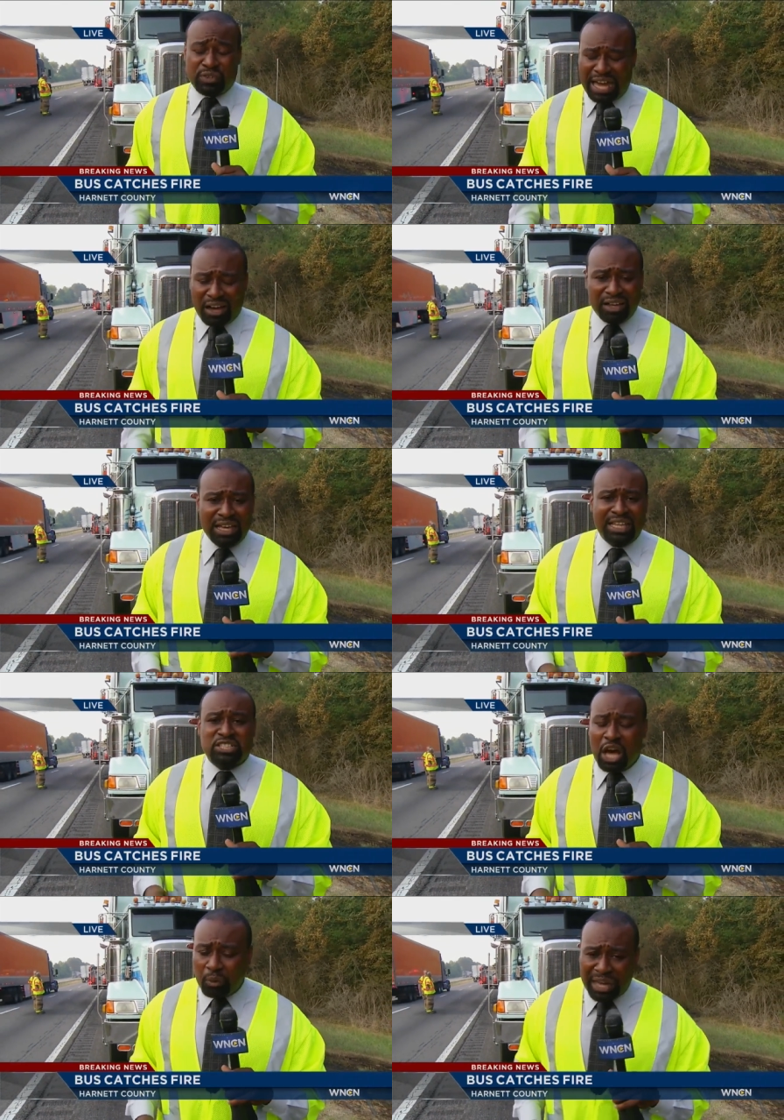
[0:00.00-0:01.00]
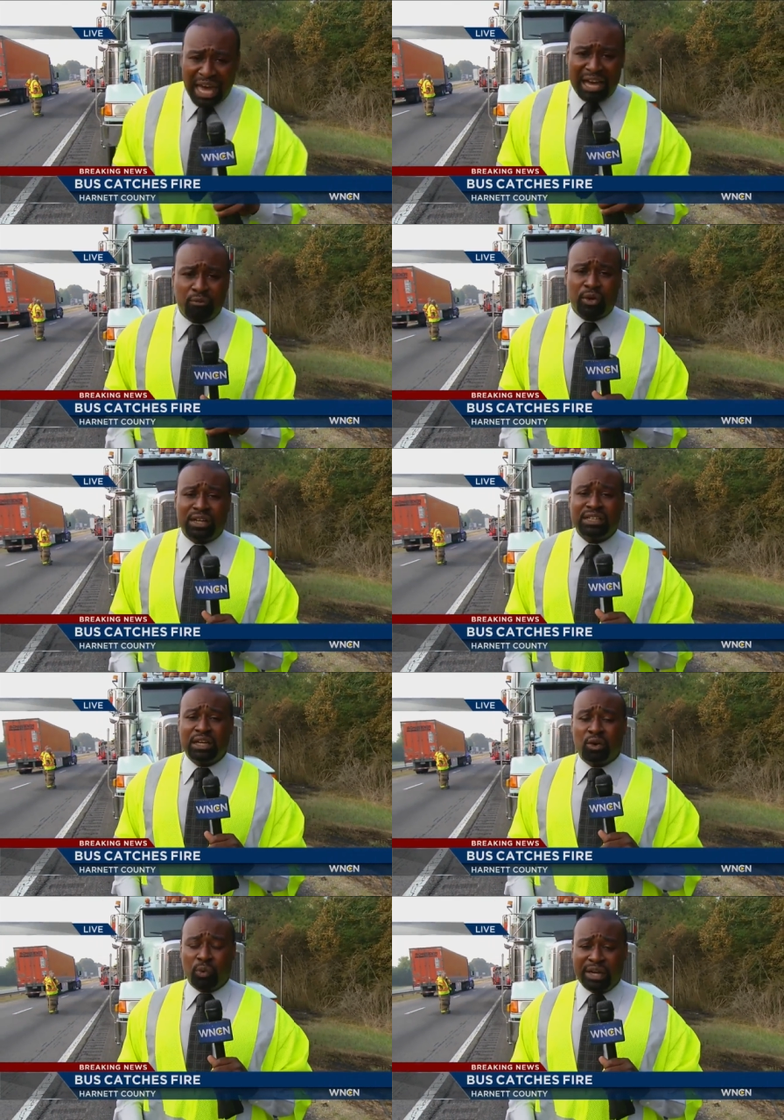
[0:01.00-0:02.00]
For now, that's all we have. We're in,
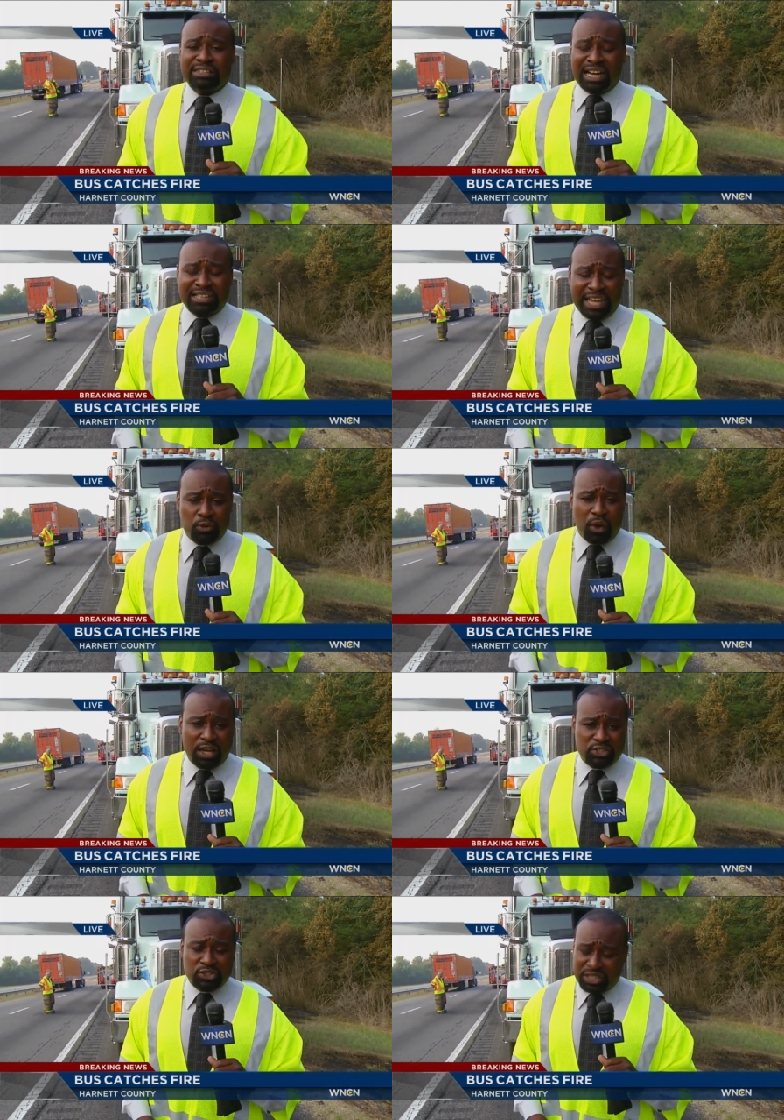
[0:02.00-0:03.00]
we're in Dunn. Nate Rogers,